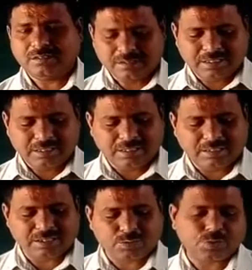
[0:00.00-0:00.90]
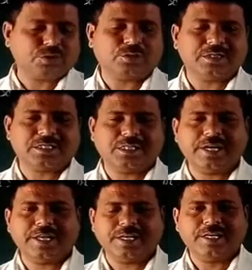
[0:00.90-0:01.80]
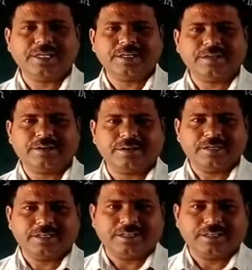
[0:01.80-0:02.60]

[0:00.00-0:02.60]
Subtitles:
See the situation of this lady here.